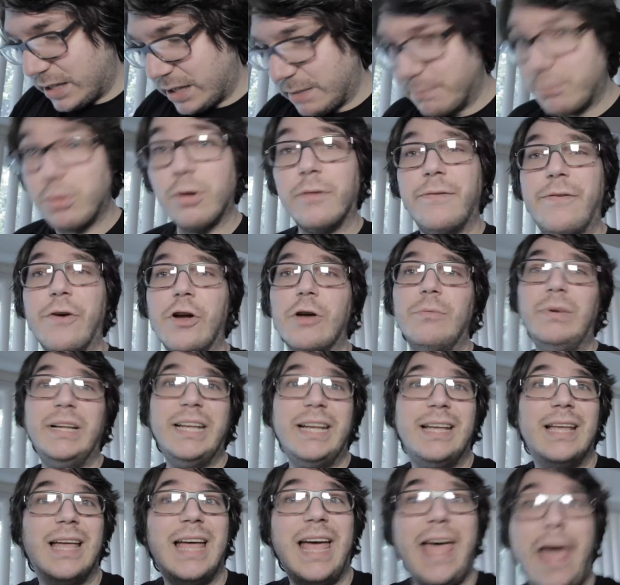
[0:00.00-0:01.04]

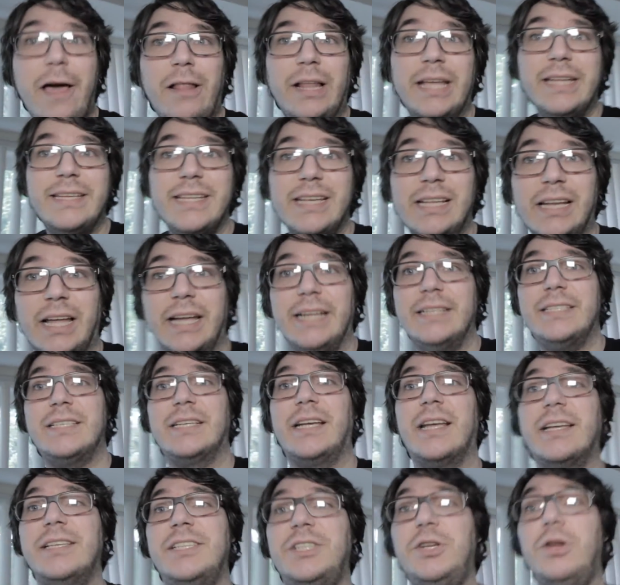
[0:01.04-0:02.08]
Preferably LED lights,
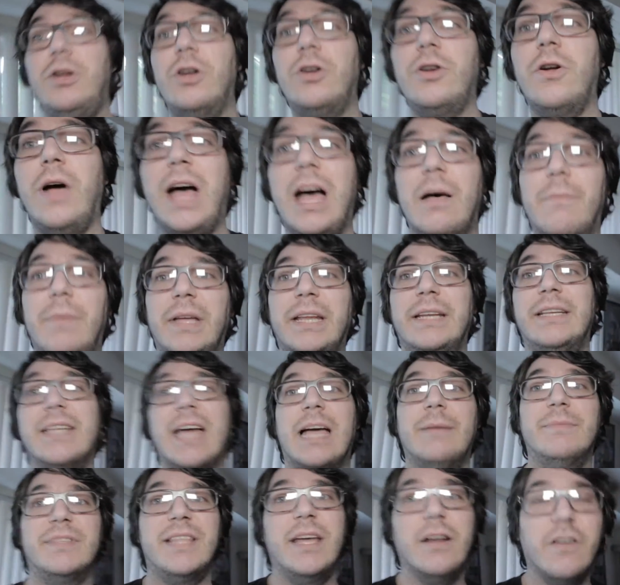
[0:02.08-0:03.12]
because you don't know how many
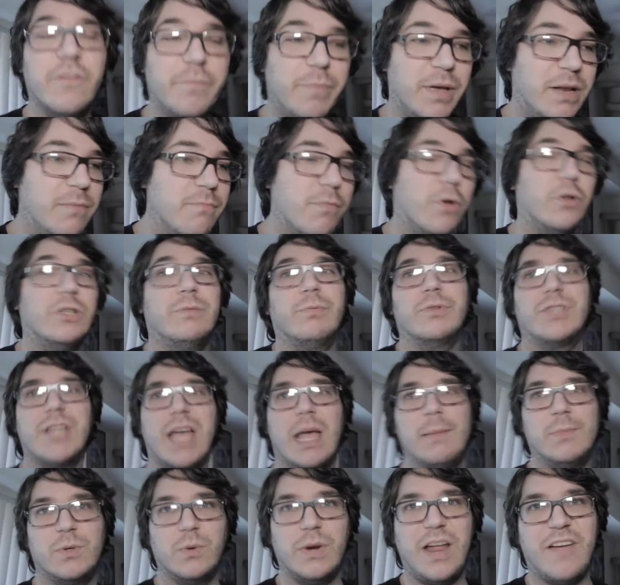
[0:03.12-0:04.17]
times. There have been multiple
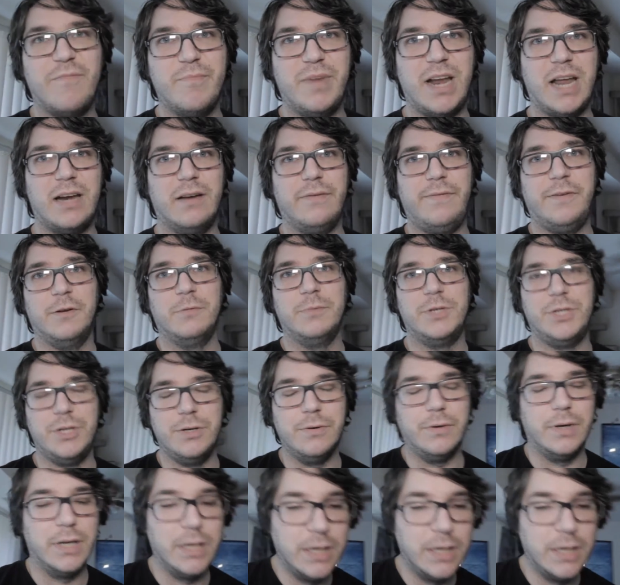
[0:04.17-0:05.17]
times when I've been on a film shoot